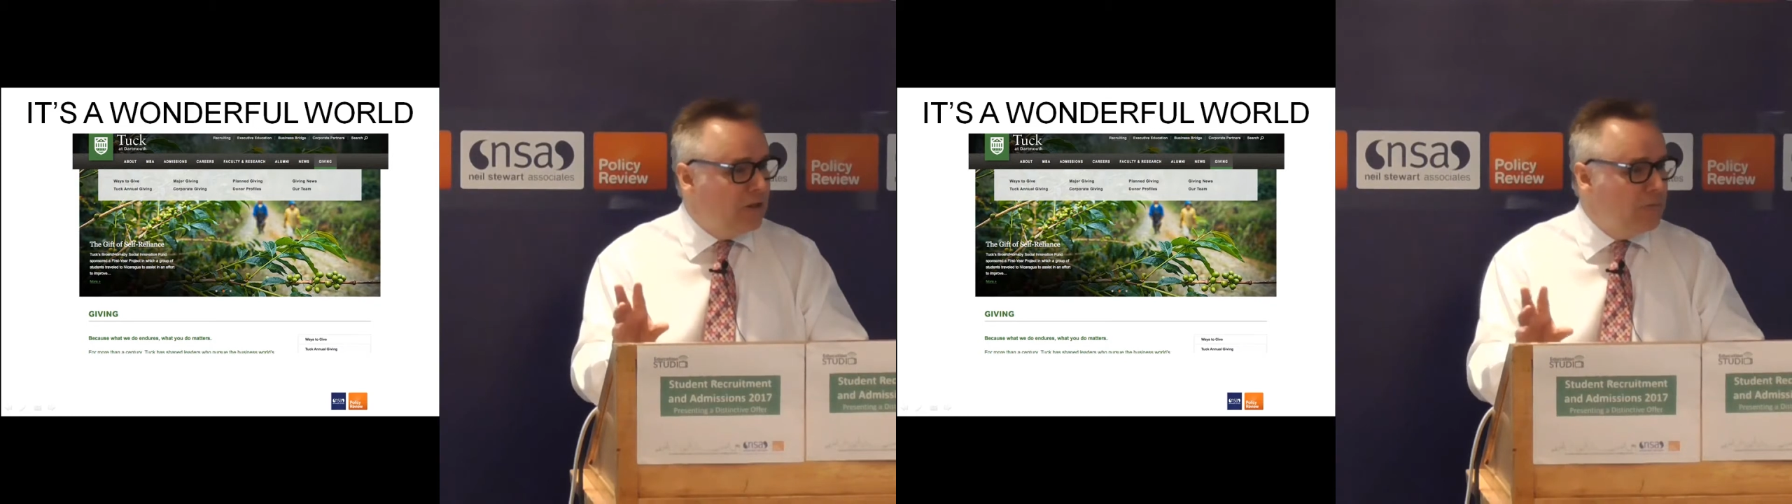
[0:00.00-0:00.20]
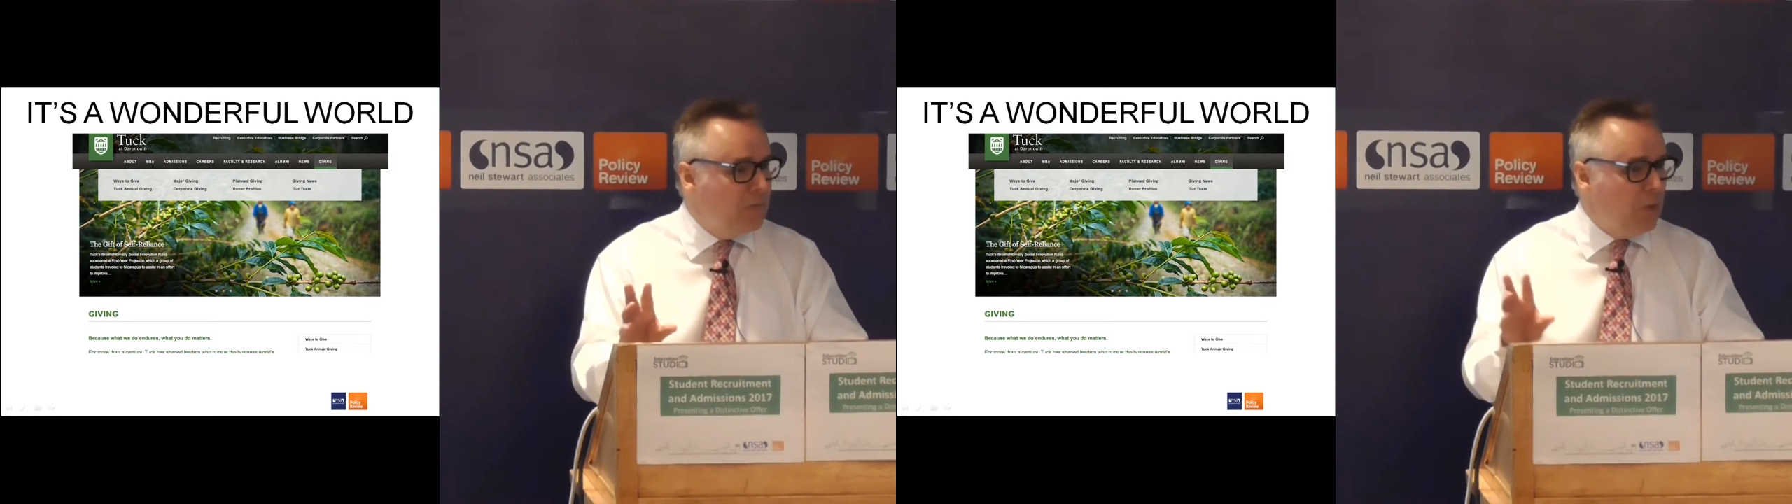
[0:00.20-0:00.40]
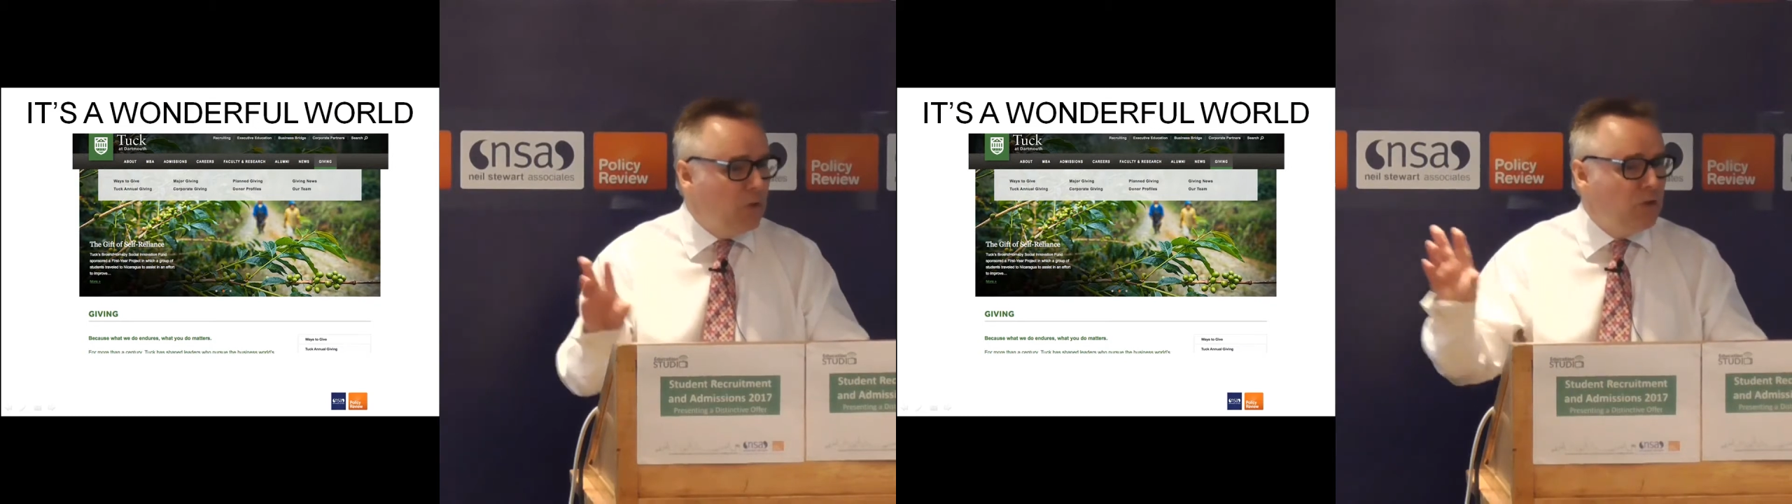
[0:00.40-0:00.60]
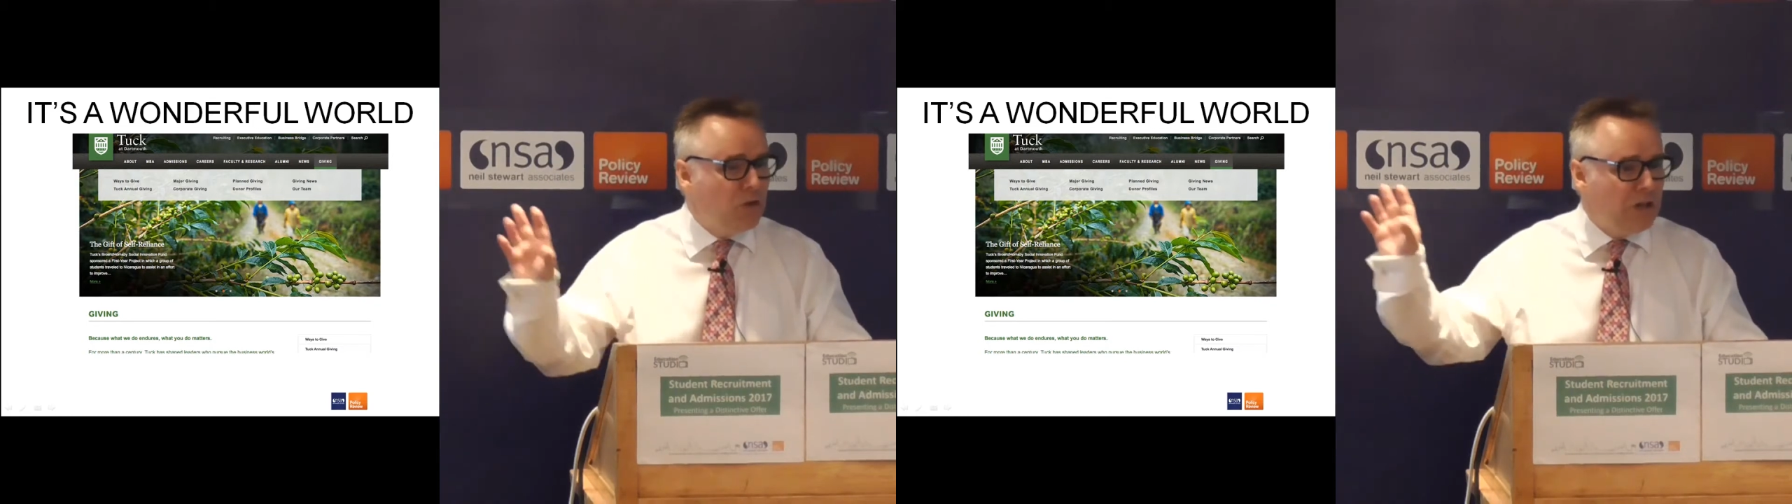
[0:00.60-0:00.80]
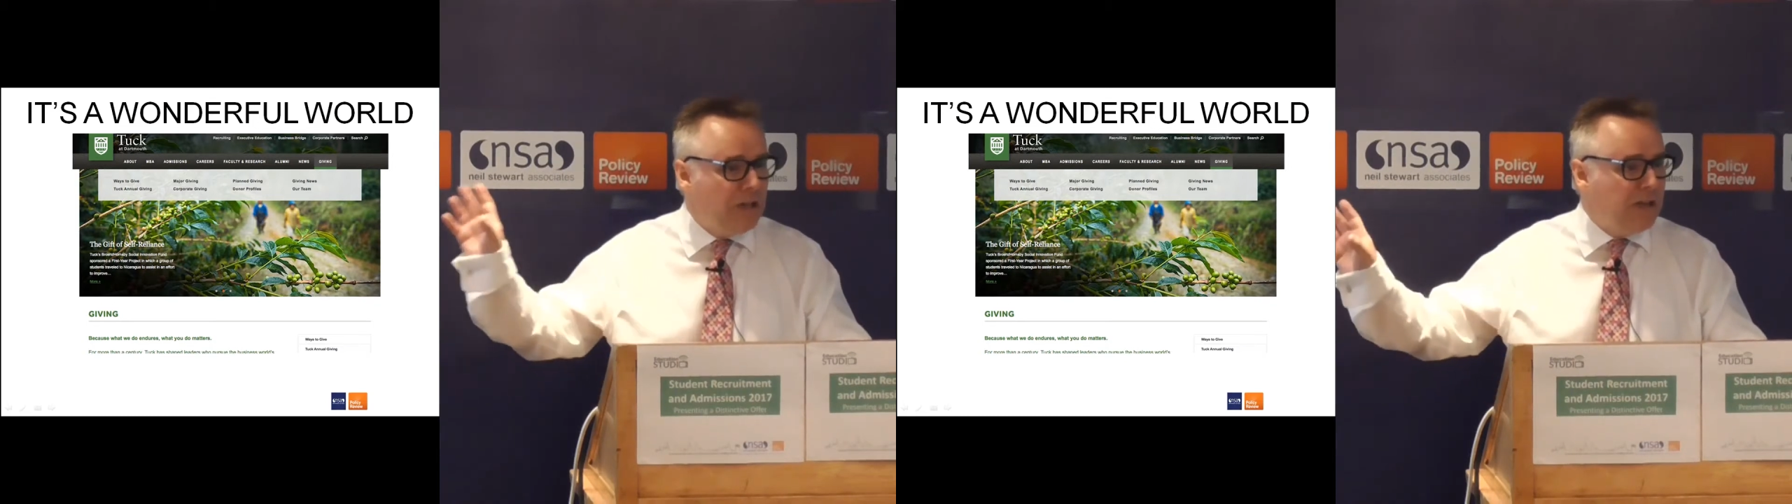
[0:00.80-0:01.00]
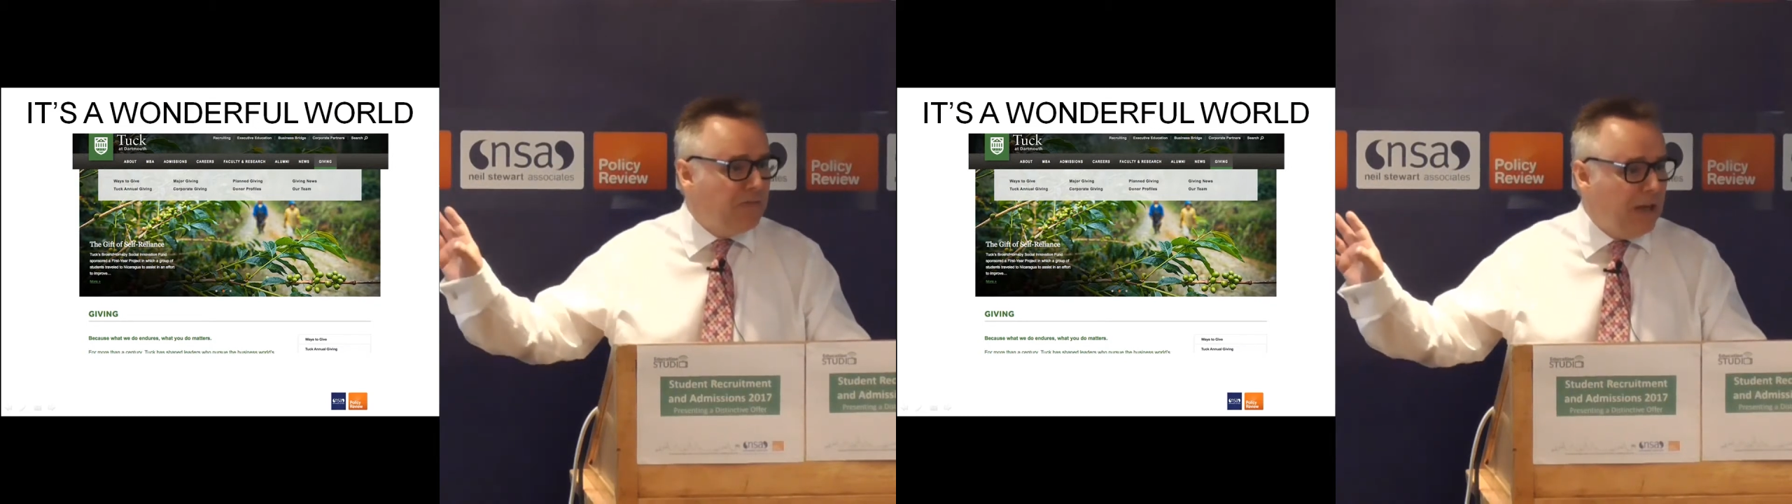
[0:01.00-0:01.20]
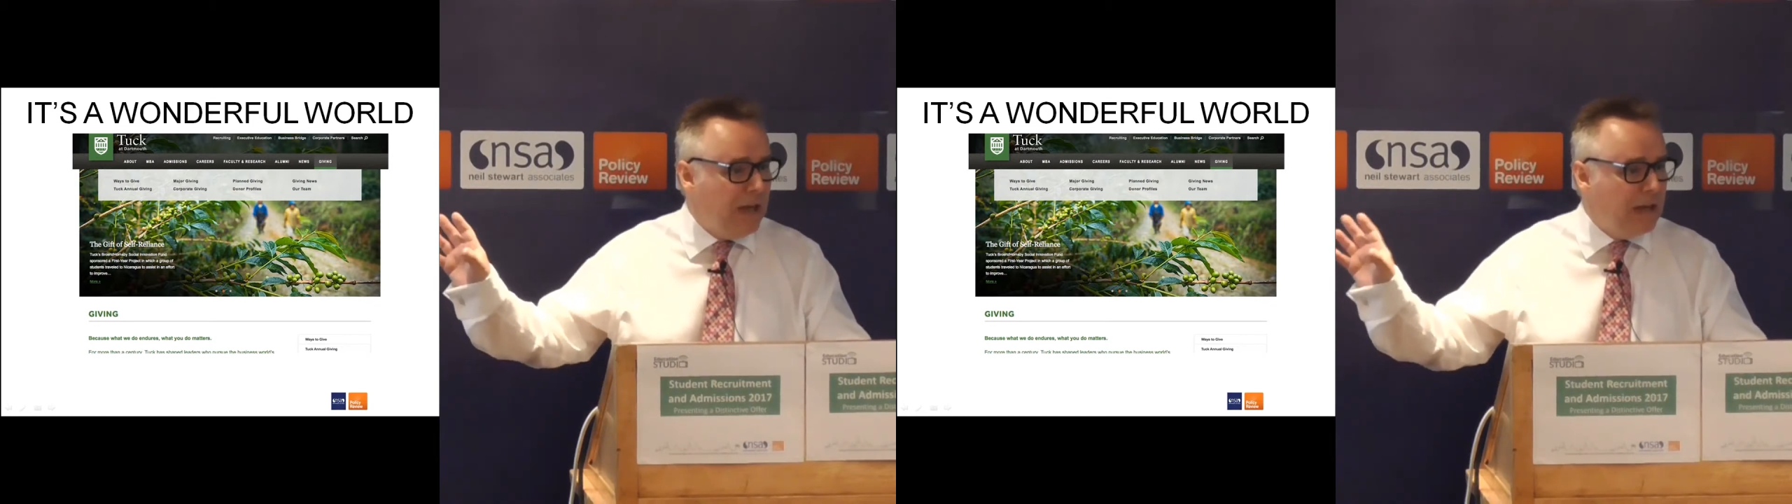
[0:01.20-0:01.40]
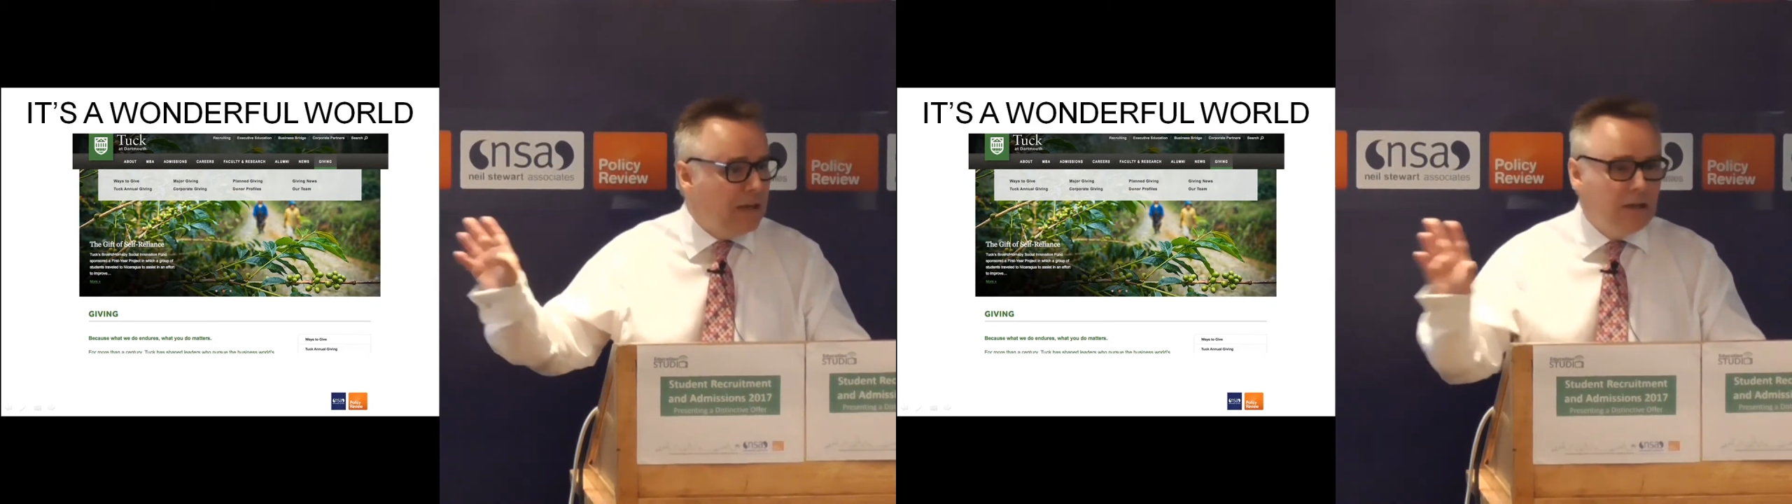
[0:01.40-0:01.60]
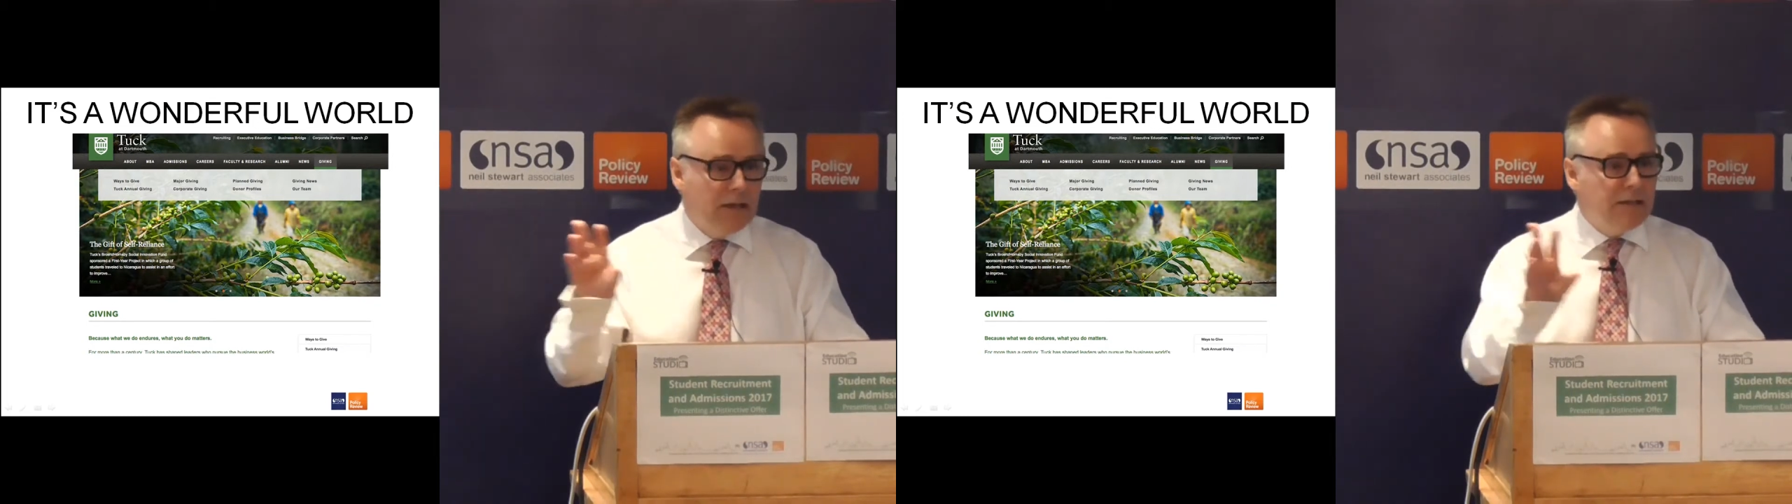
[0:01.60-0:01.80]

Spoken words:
alumni will not only give here,